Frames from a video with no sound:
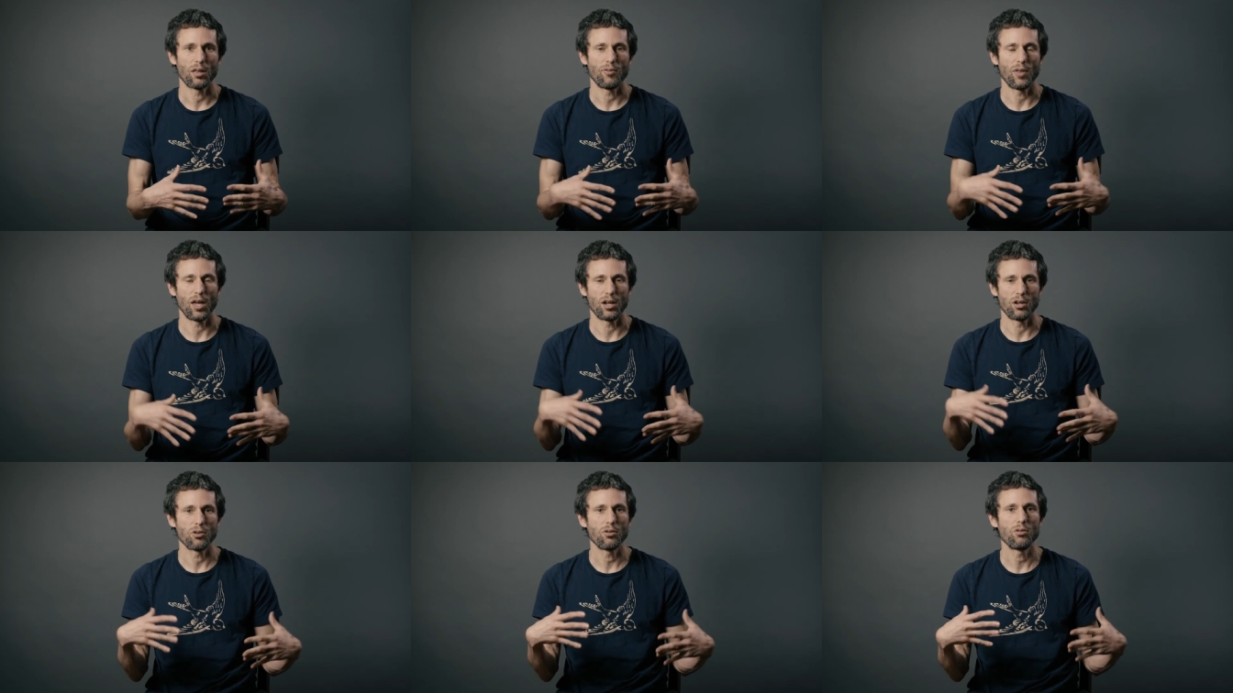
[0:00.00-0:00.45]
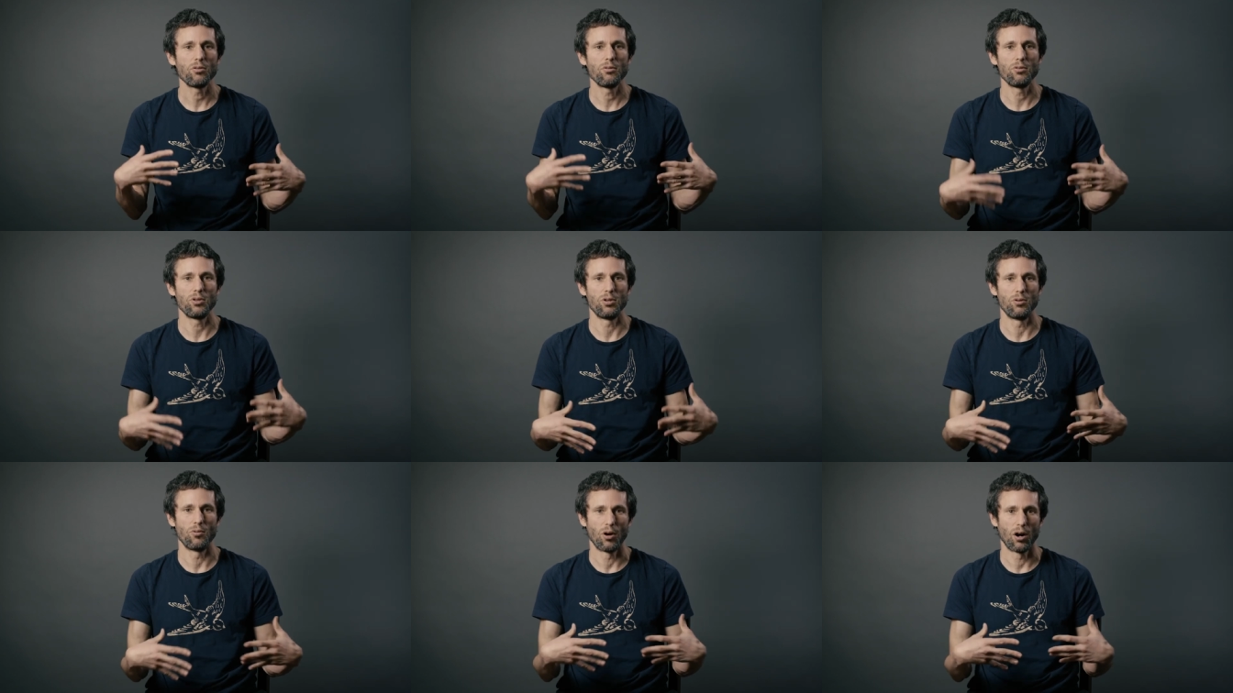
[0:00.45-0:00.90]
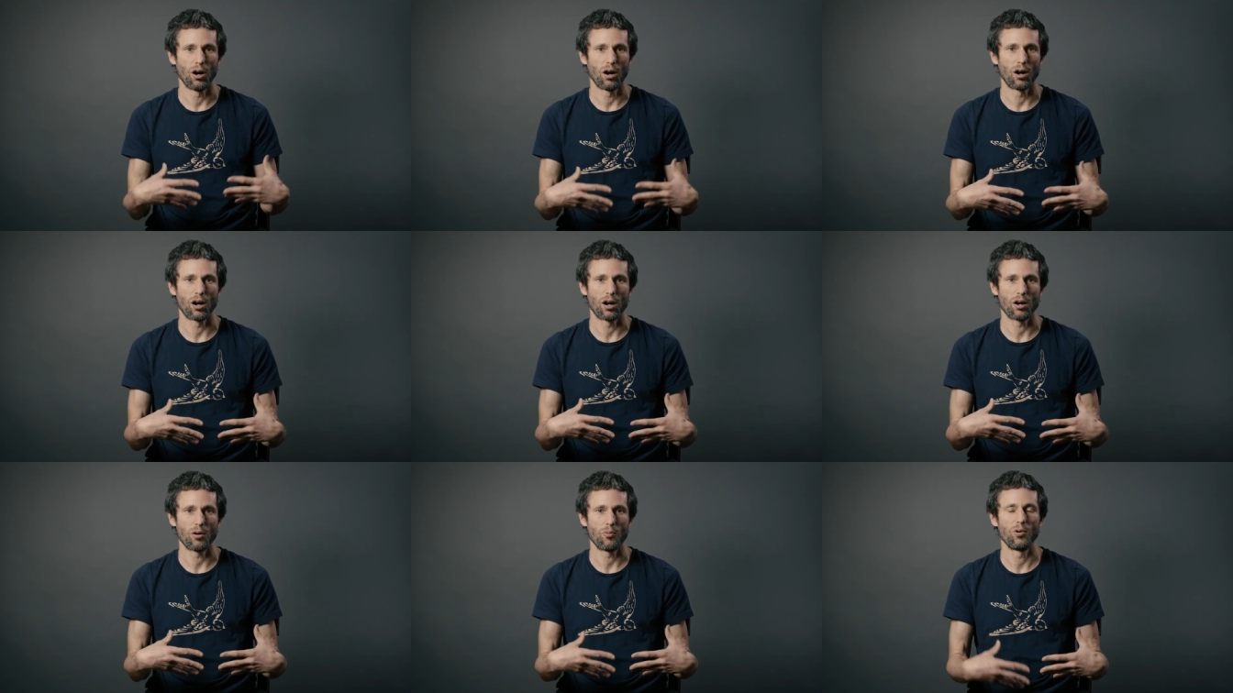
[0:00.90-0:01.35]
then who you
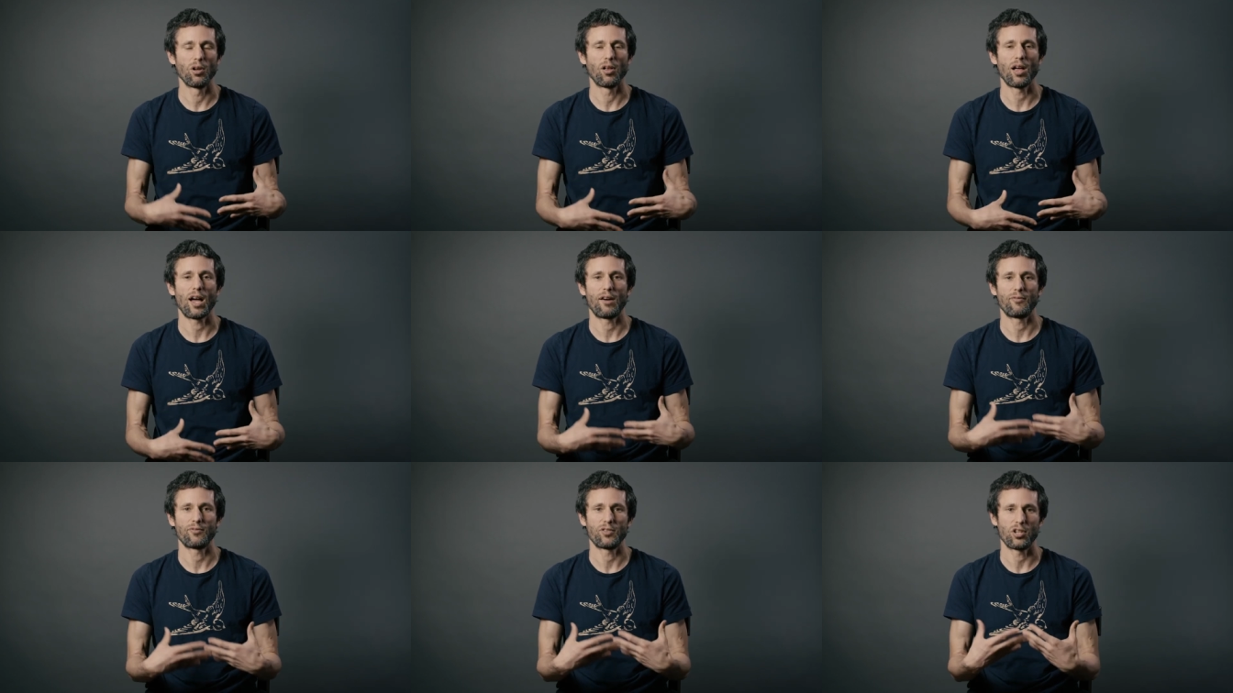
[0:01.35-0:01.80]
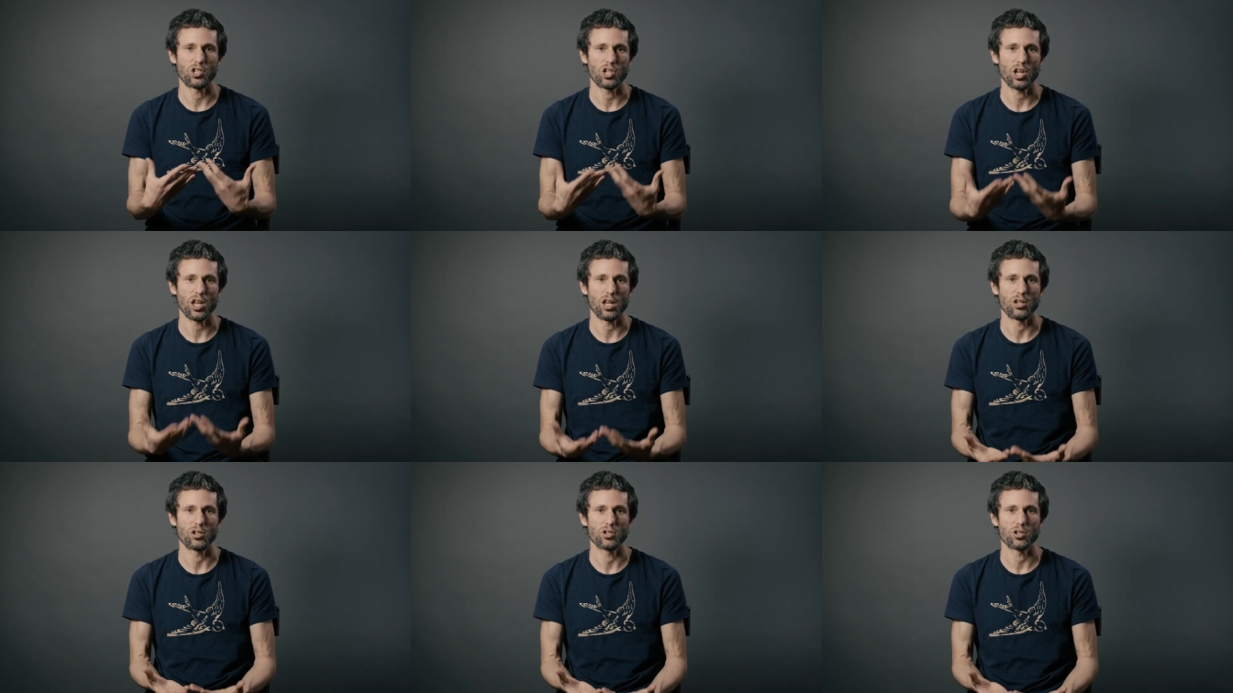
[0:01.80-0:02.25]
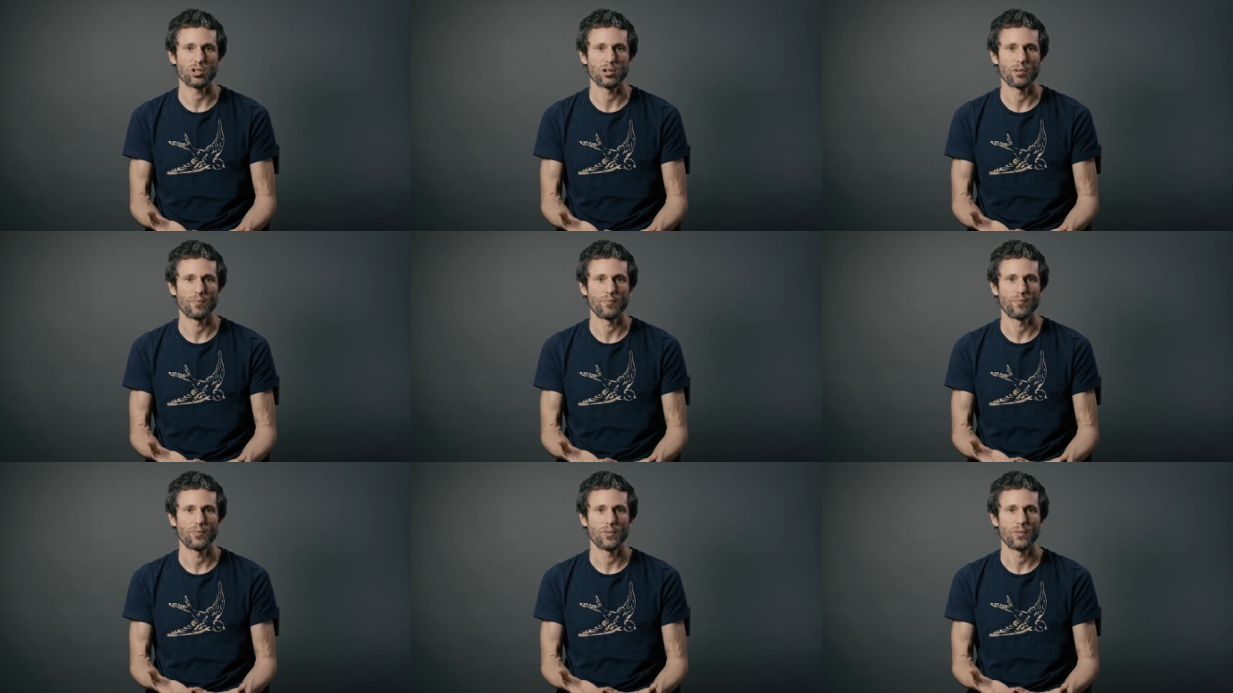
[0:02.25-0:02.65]
are will have to change.